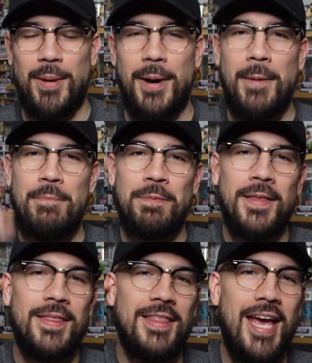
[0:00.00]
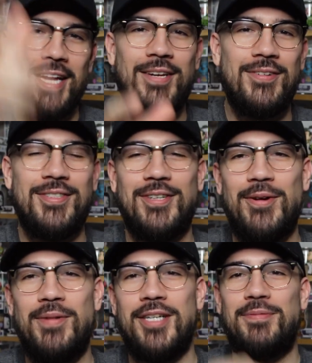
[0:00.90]
But thank you
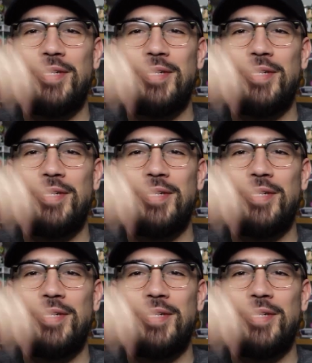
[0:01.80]
so much.